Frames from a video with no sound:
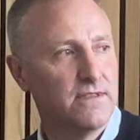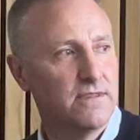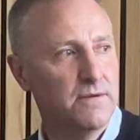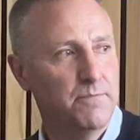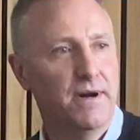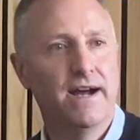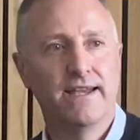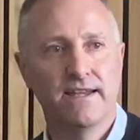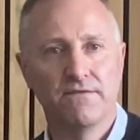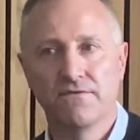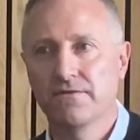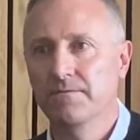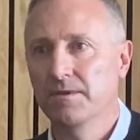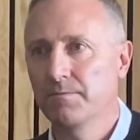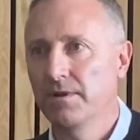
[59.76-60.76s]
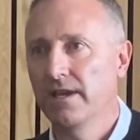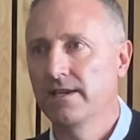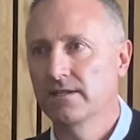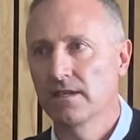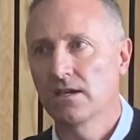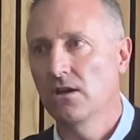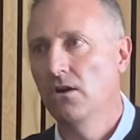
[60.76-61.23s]
the buy-in from the
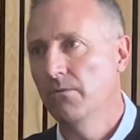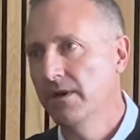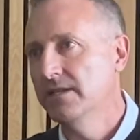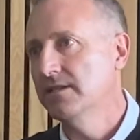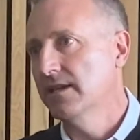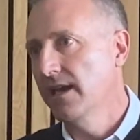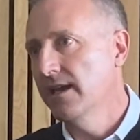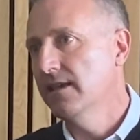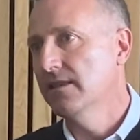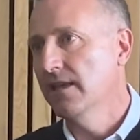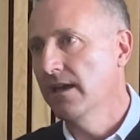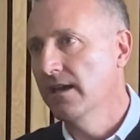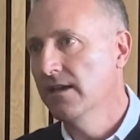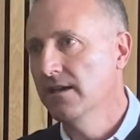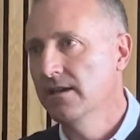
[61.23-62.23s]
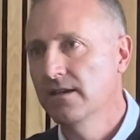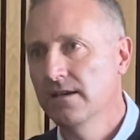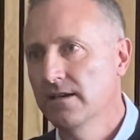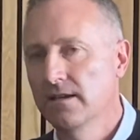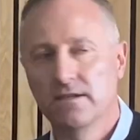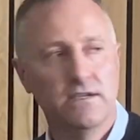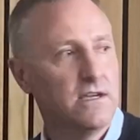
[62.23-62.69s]
players. They can't wait to get in
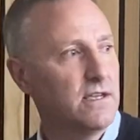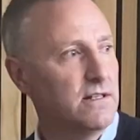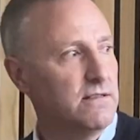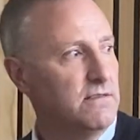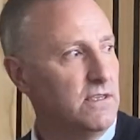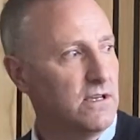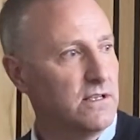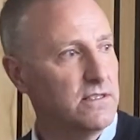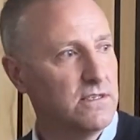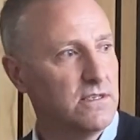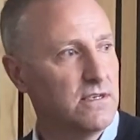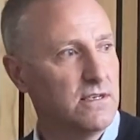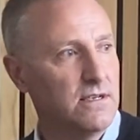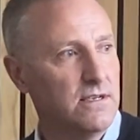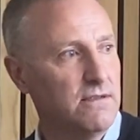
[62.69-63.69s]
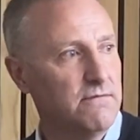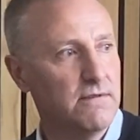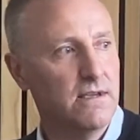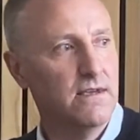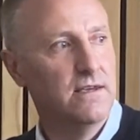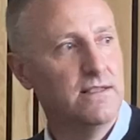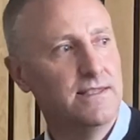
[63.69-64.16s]
there. You can see
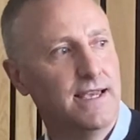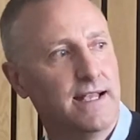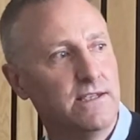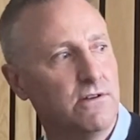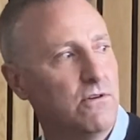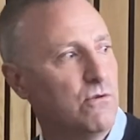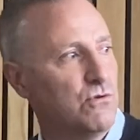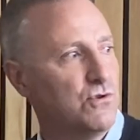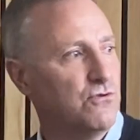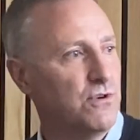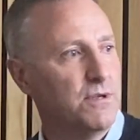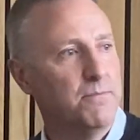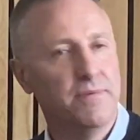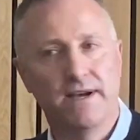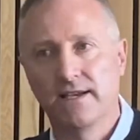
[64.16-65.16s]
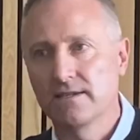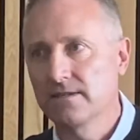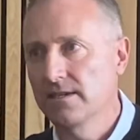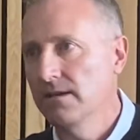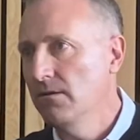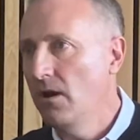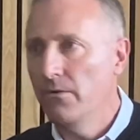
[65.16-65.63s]
10-year-olds running past
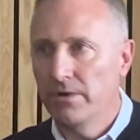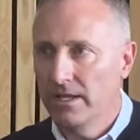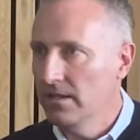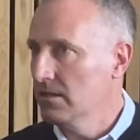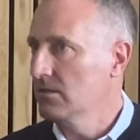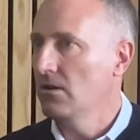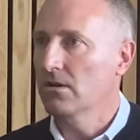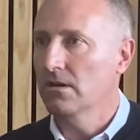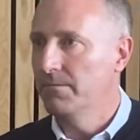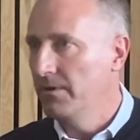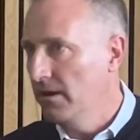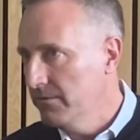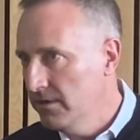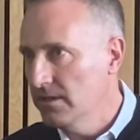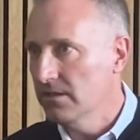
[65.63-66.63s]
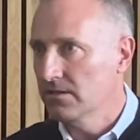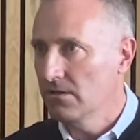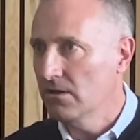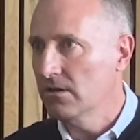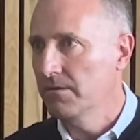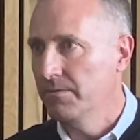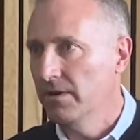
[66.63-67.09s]
saying, "Oh, we're in the
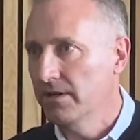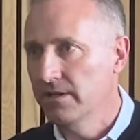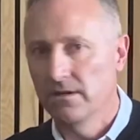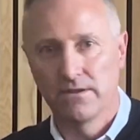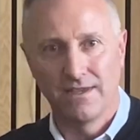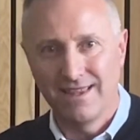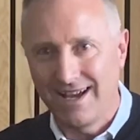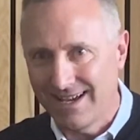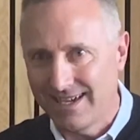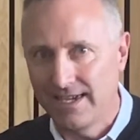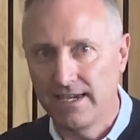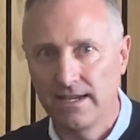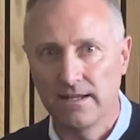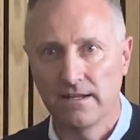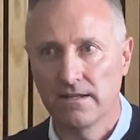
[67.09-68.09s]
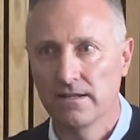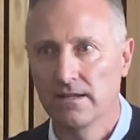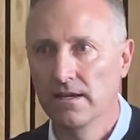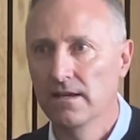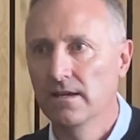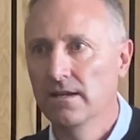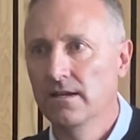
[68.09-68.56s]
soccer bot." You know, they're that keen, and
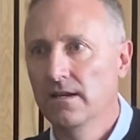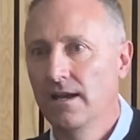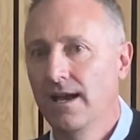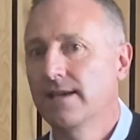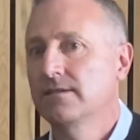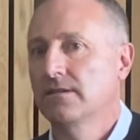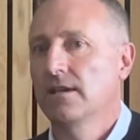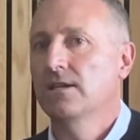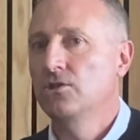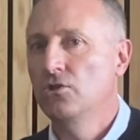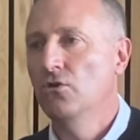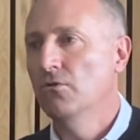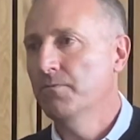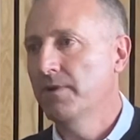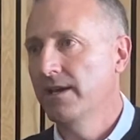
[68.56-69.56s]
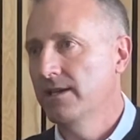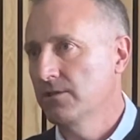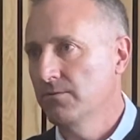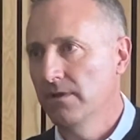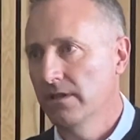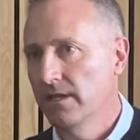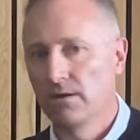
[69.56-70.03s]
as young players
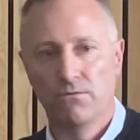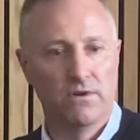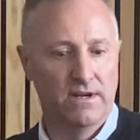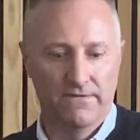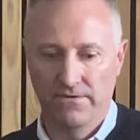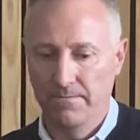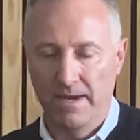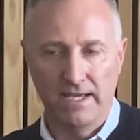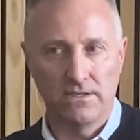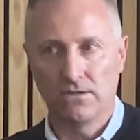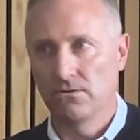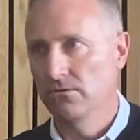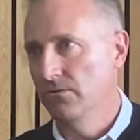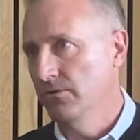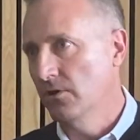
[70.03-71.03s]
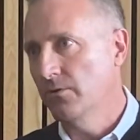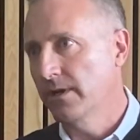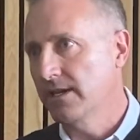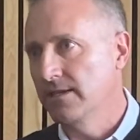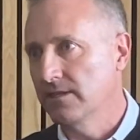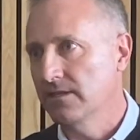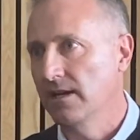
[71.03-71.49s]
will, they want to have the best score, the
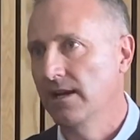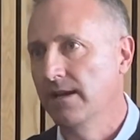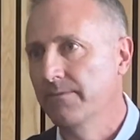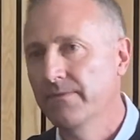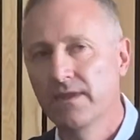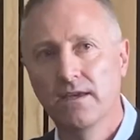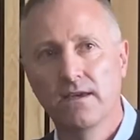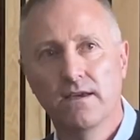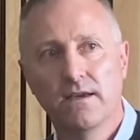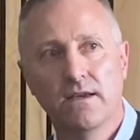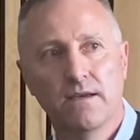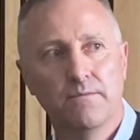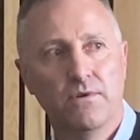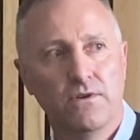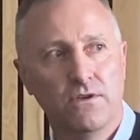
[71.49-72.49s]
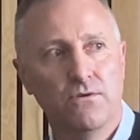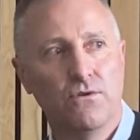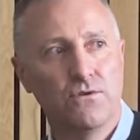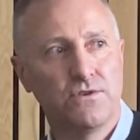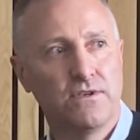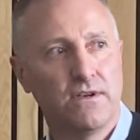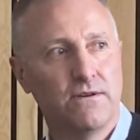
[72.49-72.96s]
quickest time. But we've
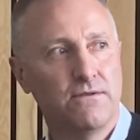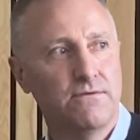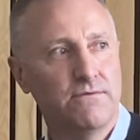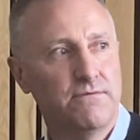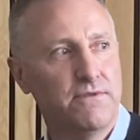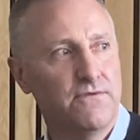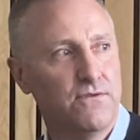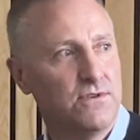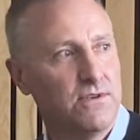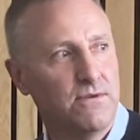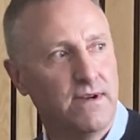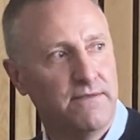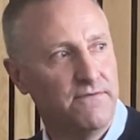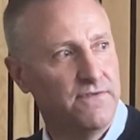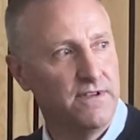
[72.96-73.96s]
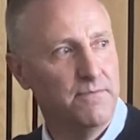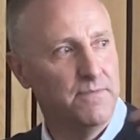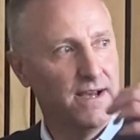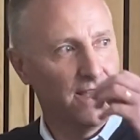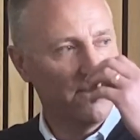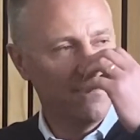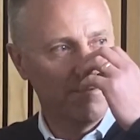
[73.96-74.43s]
also had
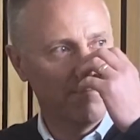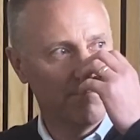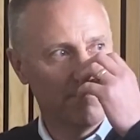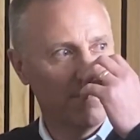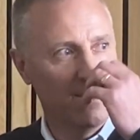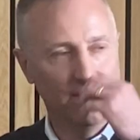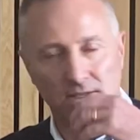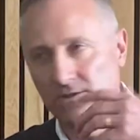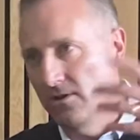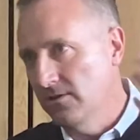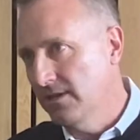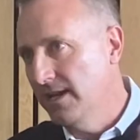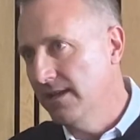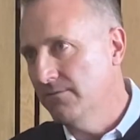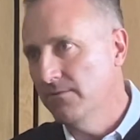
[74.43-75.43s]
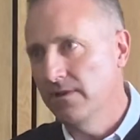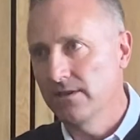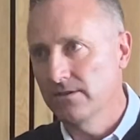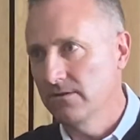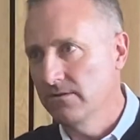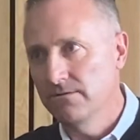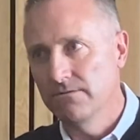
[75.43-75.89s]
feedback from like the Todd
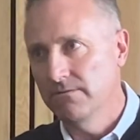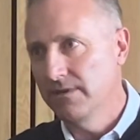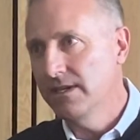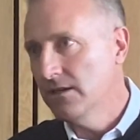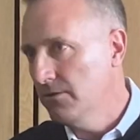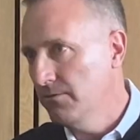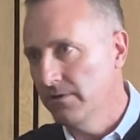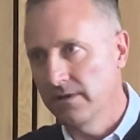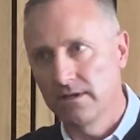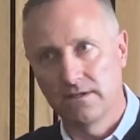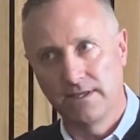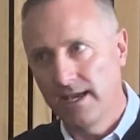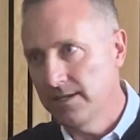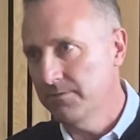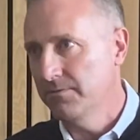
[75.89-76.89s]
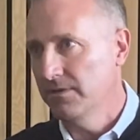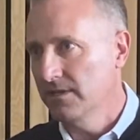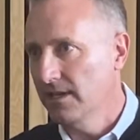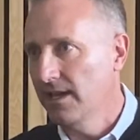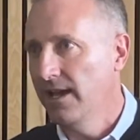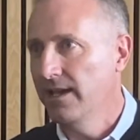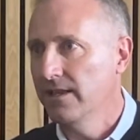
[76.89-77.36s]
Cantwells, who equally are desperate
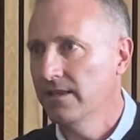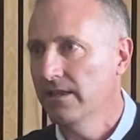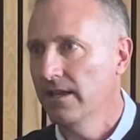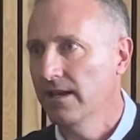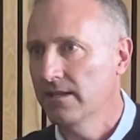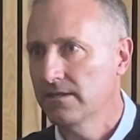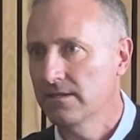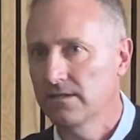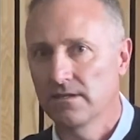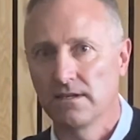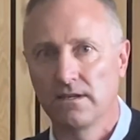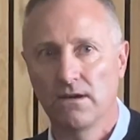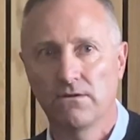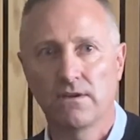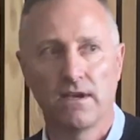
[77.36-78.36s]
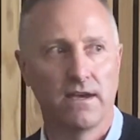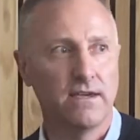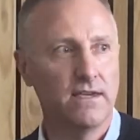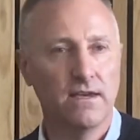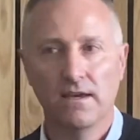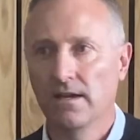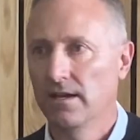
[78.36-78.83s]
to get in there to see, okay,
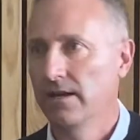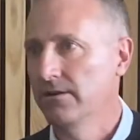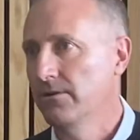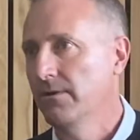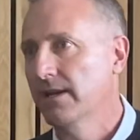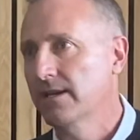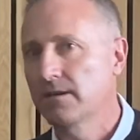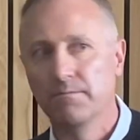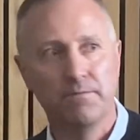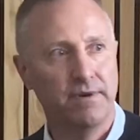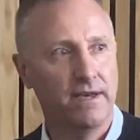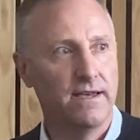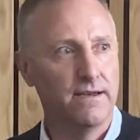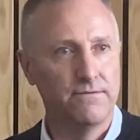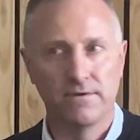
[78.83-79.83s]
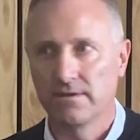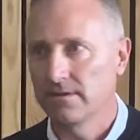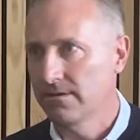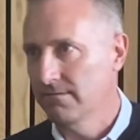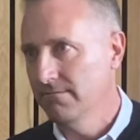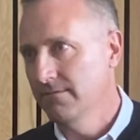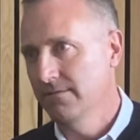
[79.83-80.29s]
how do I compare
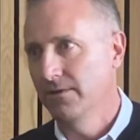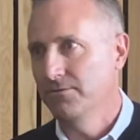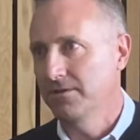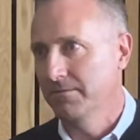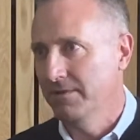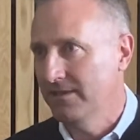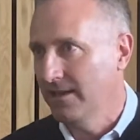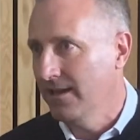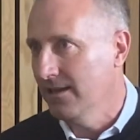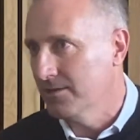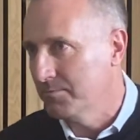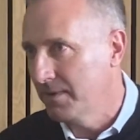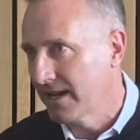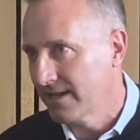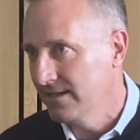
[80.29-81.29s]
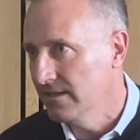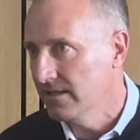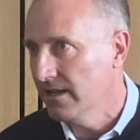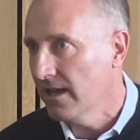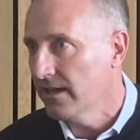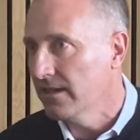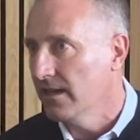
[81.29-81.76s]
with Lothar Matthäus back in the
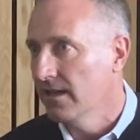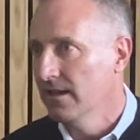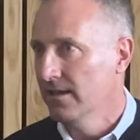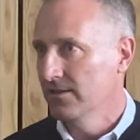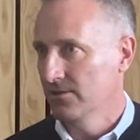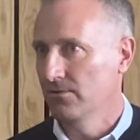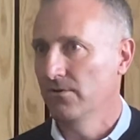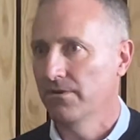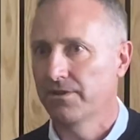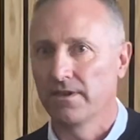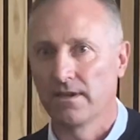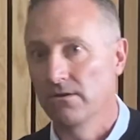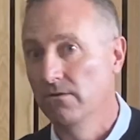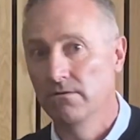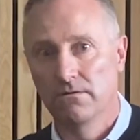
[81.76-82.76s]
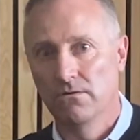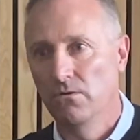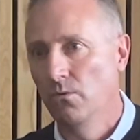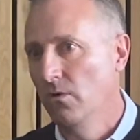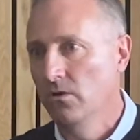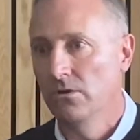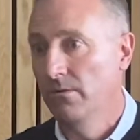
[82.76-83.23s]
day, sort of thing,
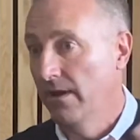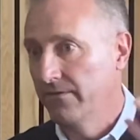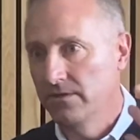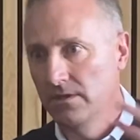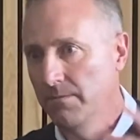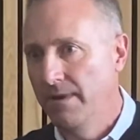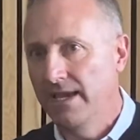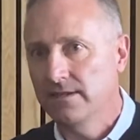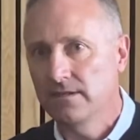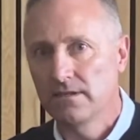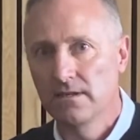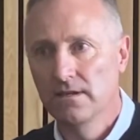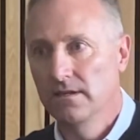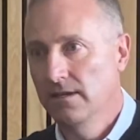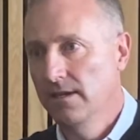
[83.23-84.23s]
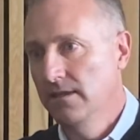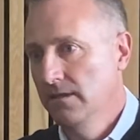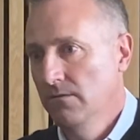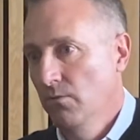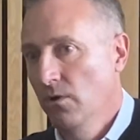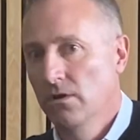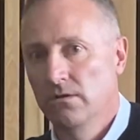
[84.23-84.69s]
or whoever's the best in
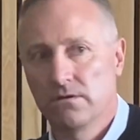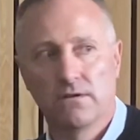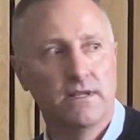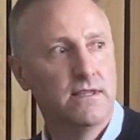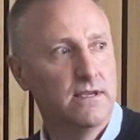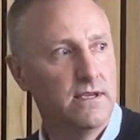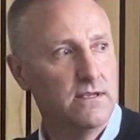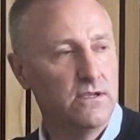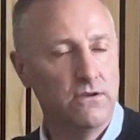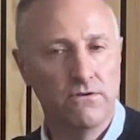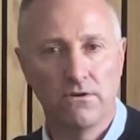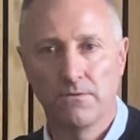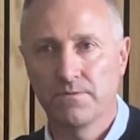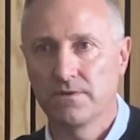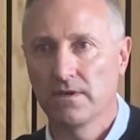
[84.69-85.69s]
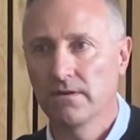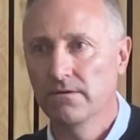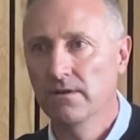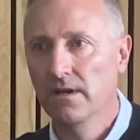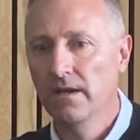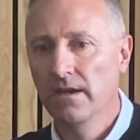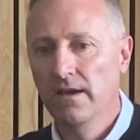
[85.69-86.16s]
the world, in Europe.
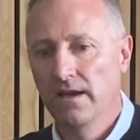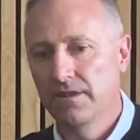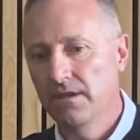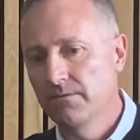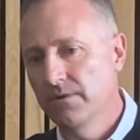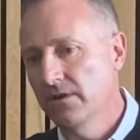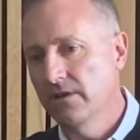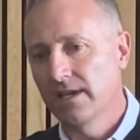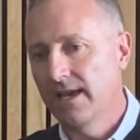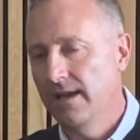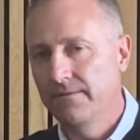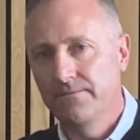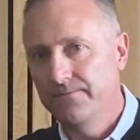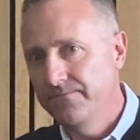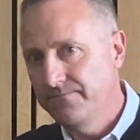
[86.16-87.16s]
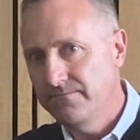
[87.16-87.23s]
So I think we're going to get